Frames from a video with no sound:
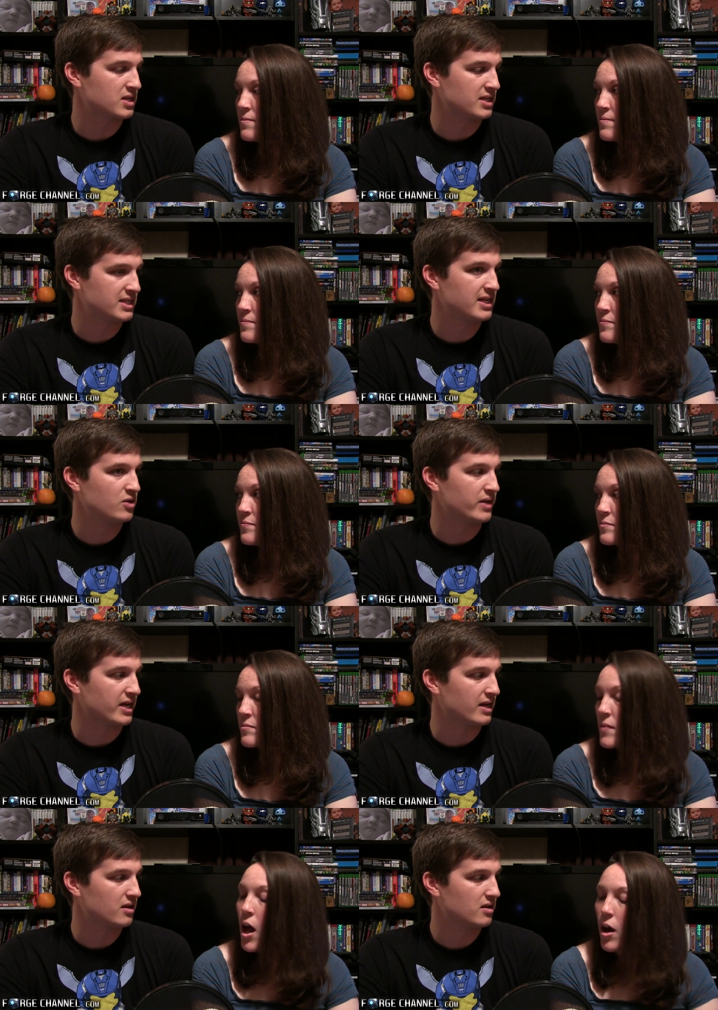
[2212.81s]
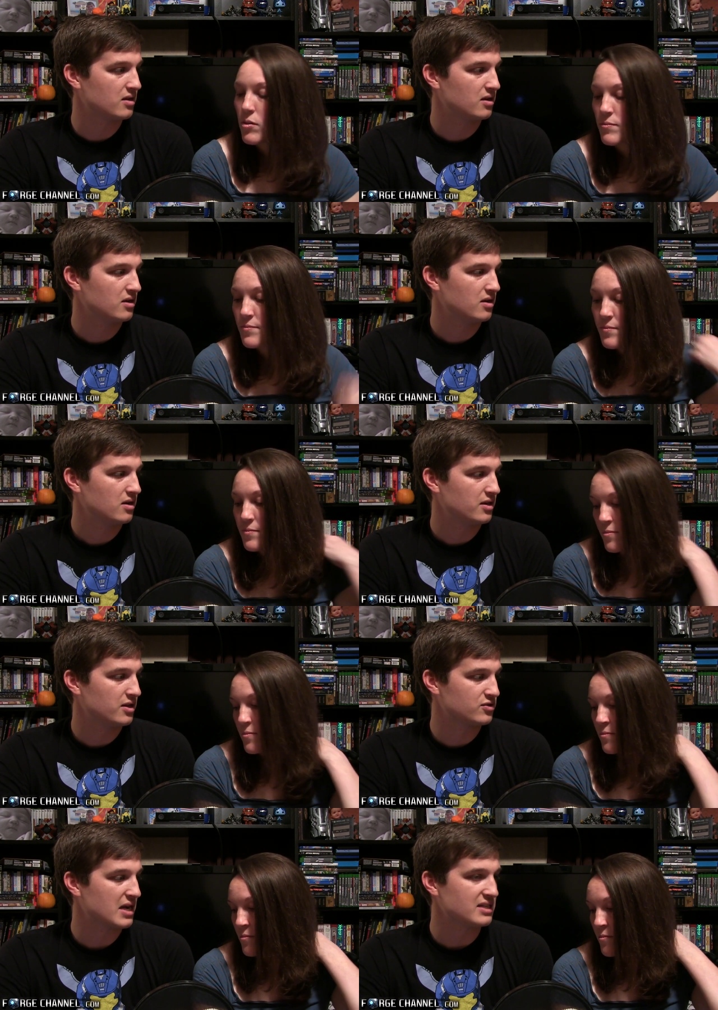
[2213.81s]
Speaker 1: continuing it. Oh.
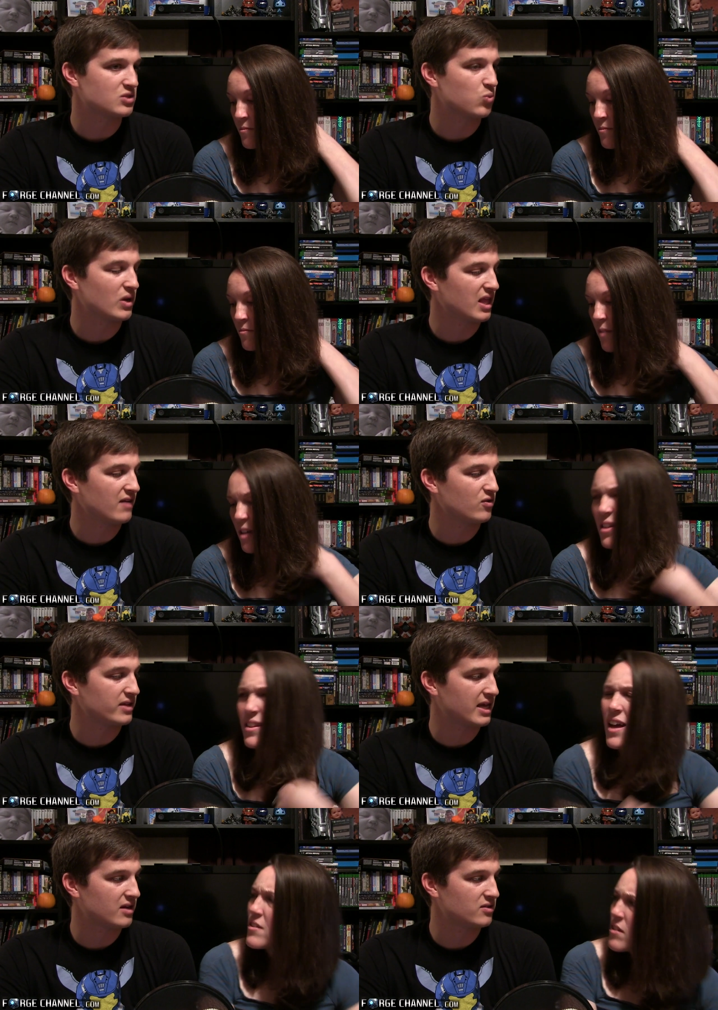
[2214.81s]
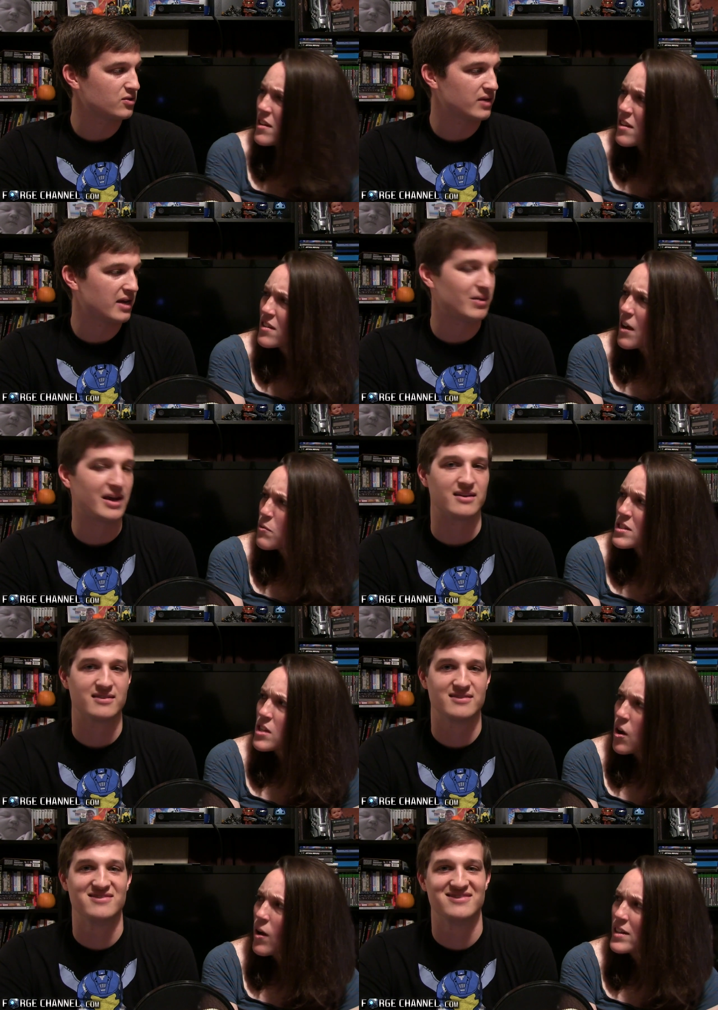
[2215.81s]
There's not just one level in that, Halo 2 I thought campaign. That was,
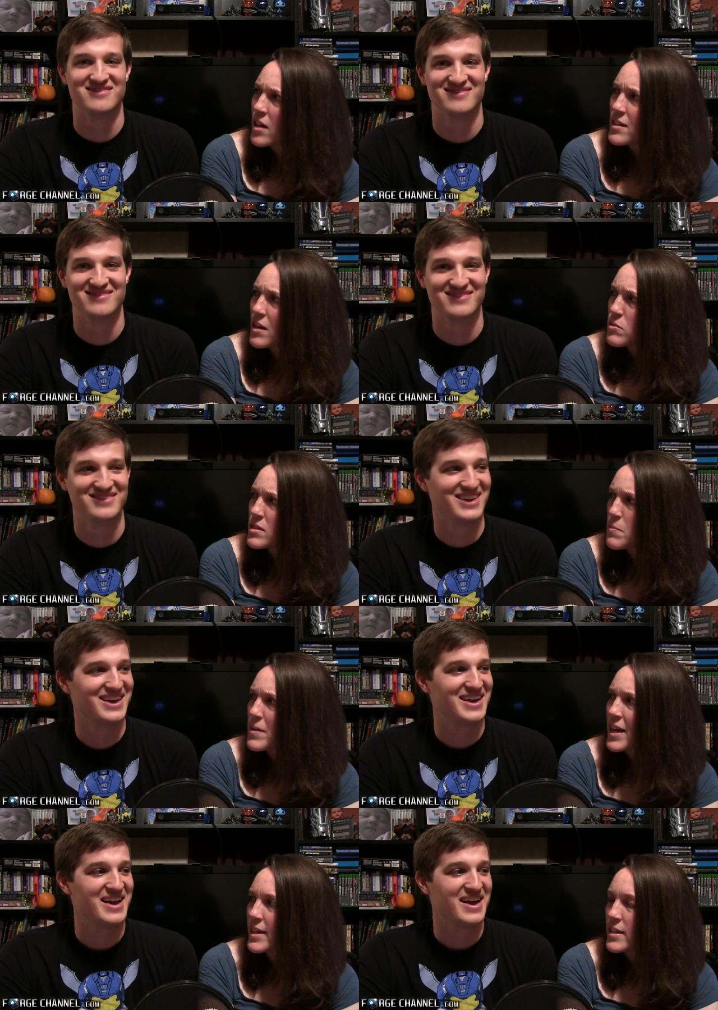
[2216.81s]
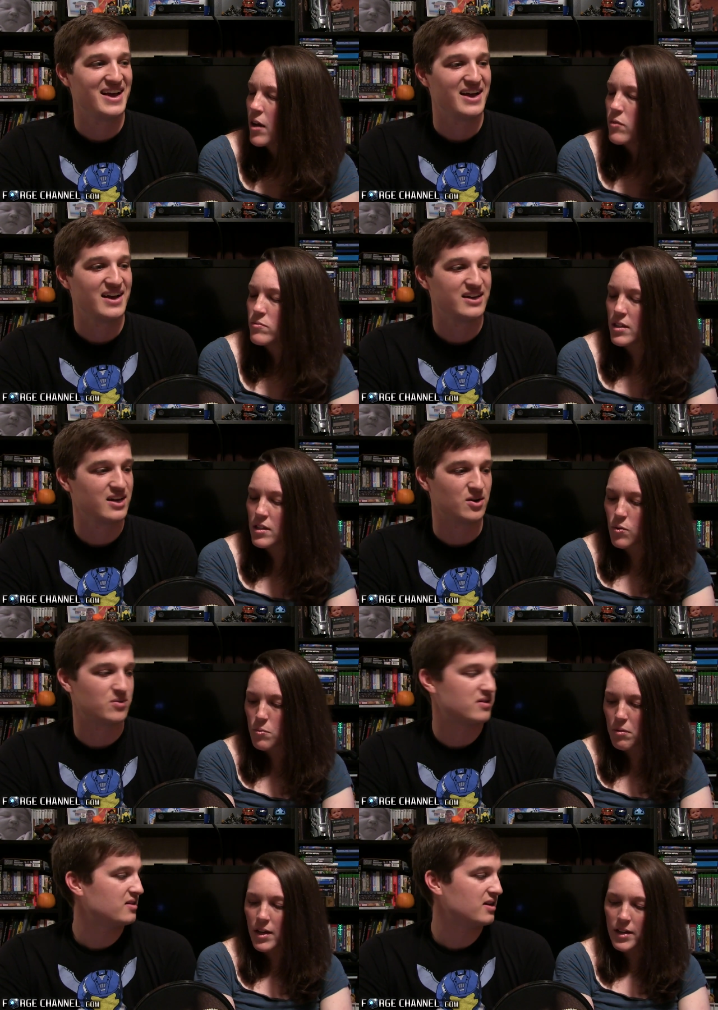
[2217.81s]
Speaker 2: no, I thought that was the beginning, though, that no, you
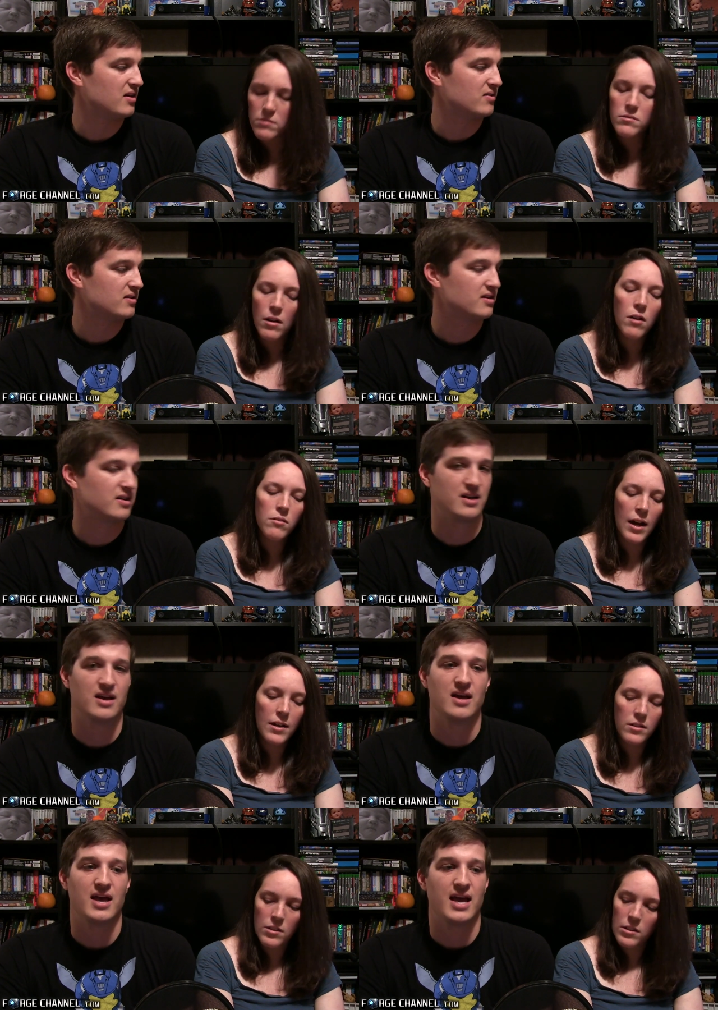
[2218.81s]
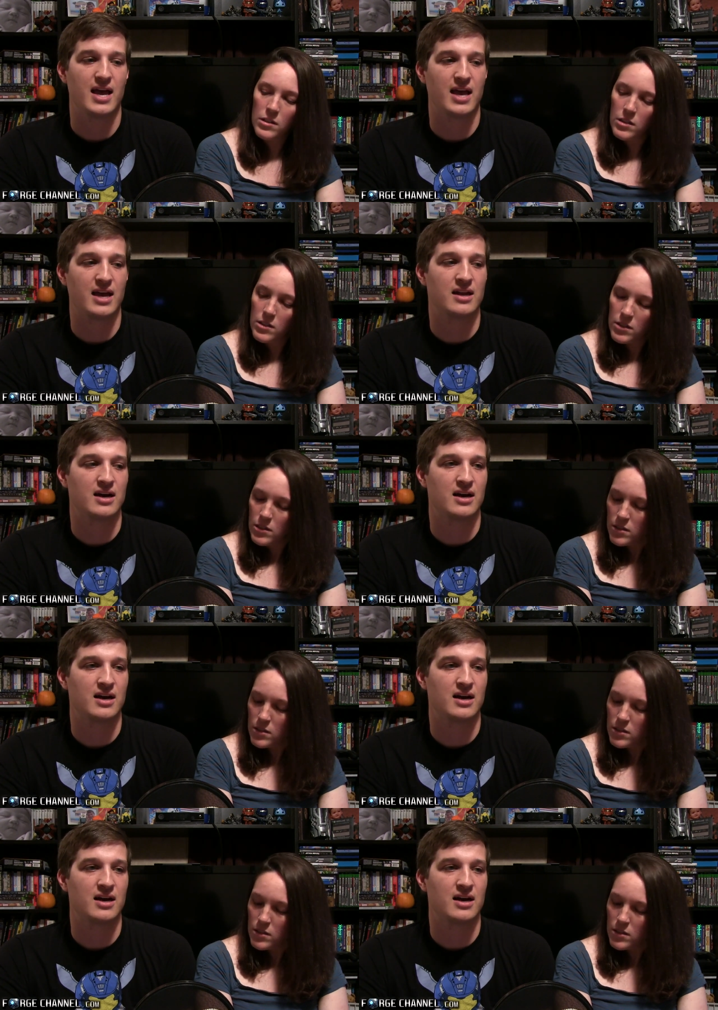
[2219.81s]
were playing. No. Okay.
Speaker 1: And